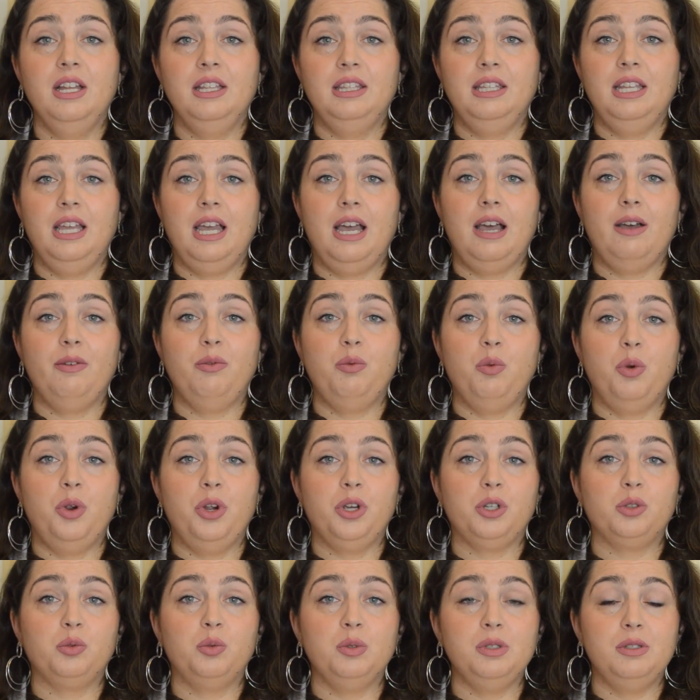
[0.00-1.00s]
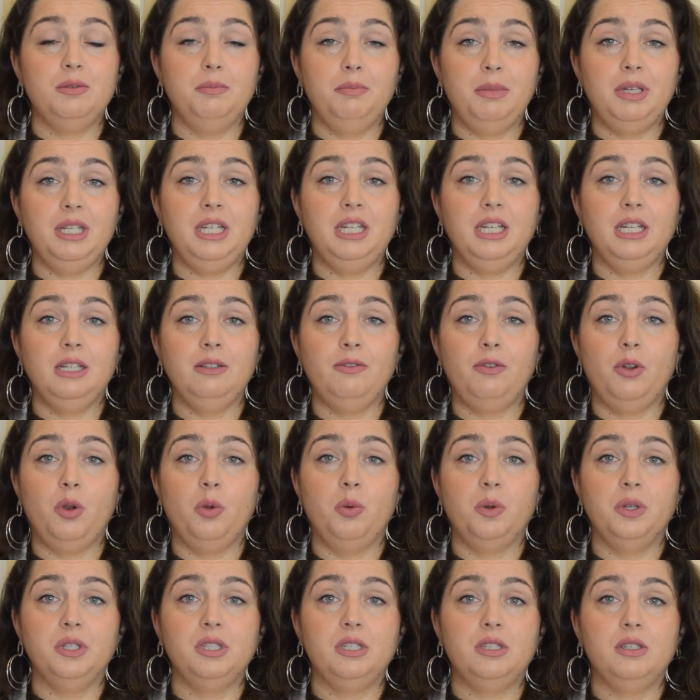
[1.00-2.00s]
They have worked with many
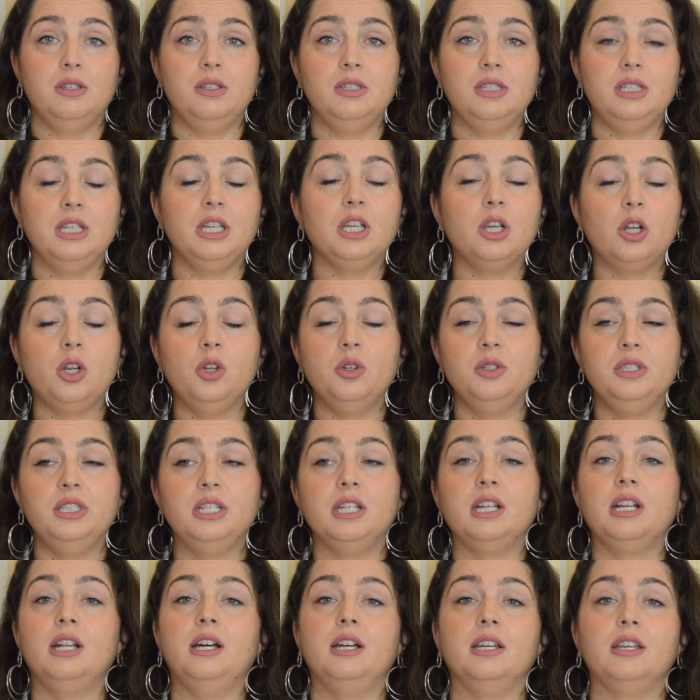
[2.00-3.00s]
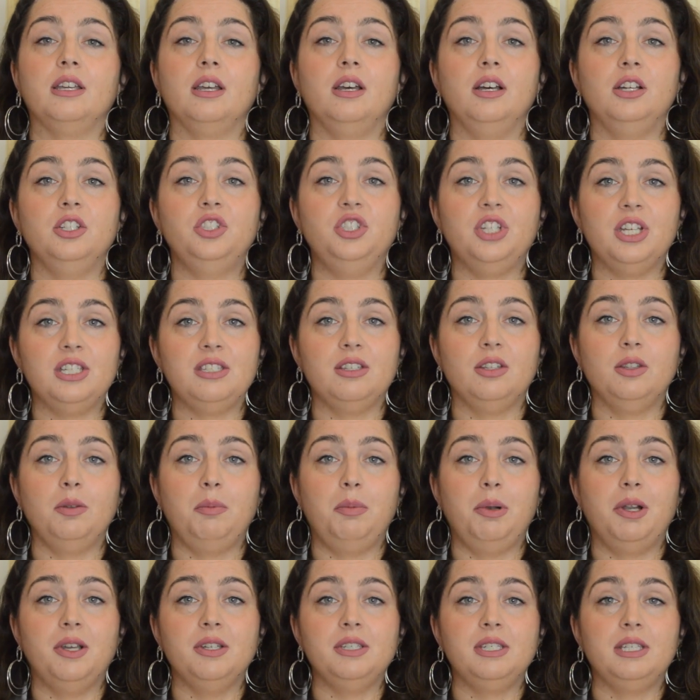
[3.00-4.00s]
influencers, including like Jess on the
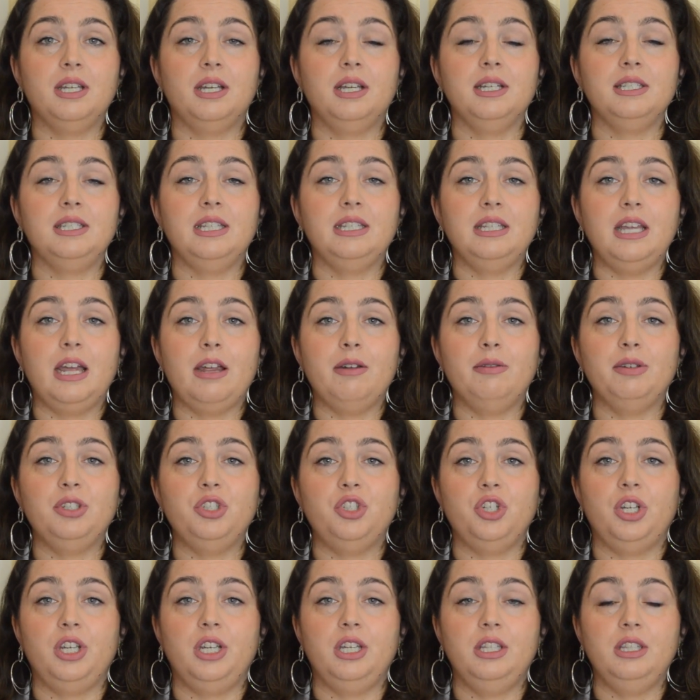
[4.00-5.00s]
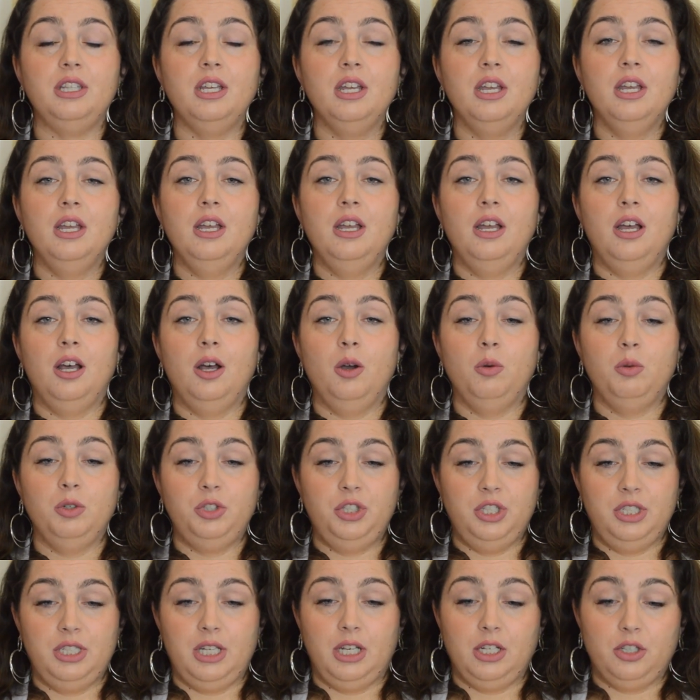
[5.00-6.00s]
Plus Size and Harry Jane,
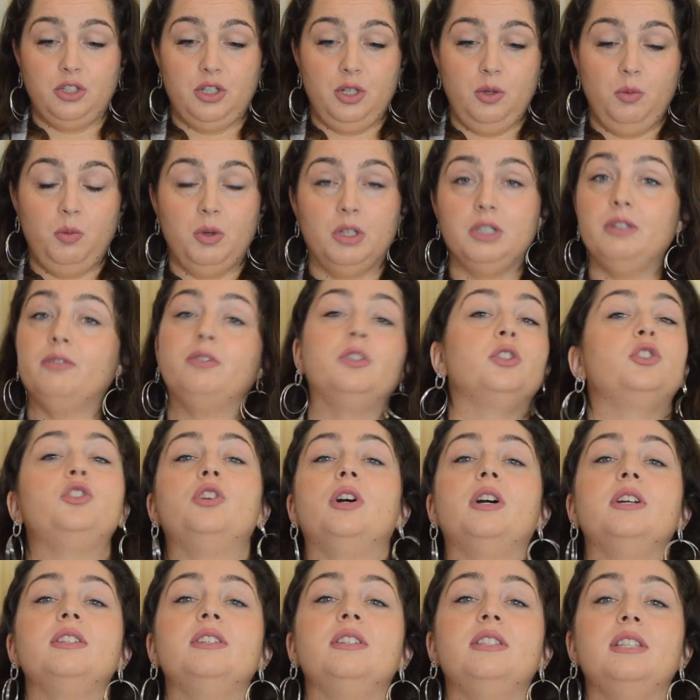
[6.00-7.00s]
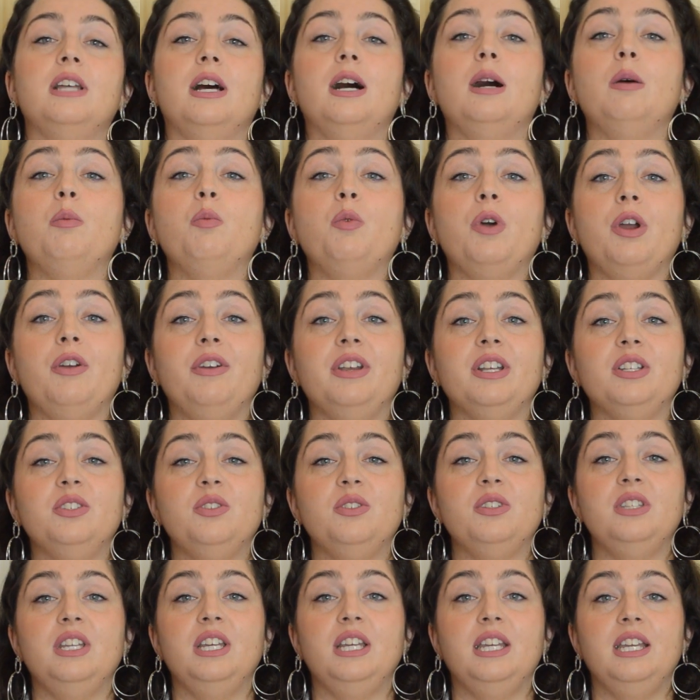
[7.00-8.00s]
which is actually one of the trousers that I'm wearing
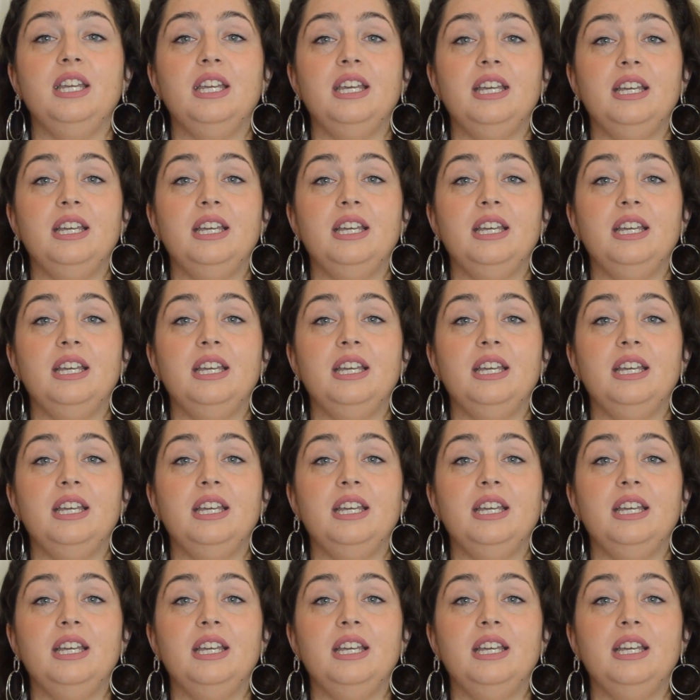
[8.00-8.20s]
today.